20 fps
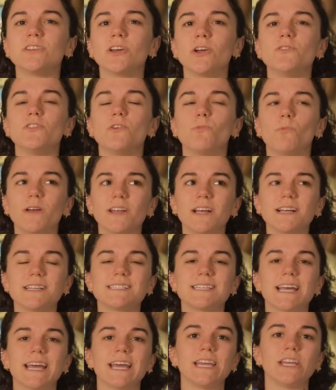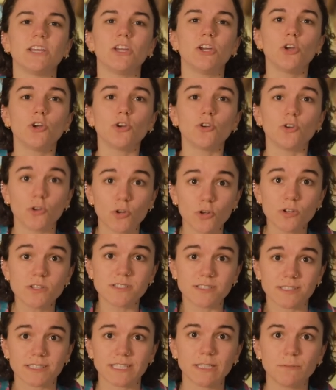note that when I say good
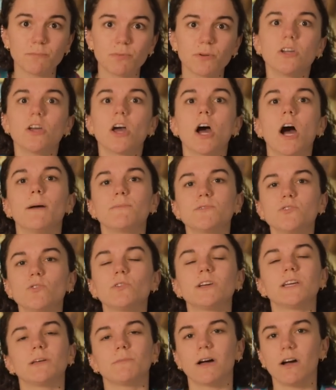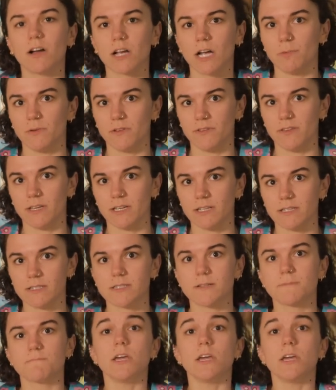sleep, I'm talking about a couple of things.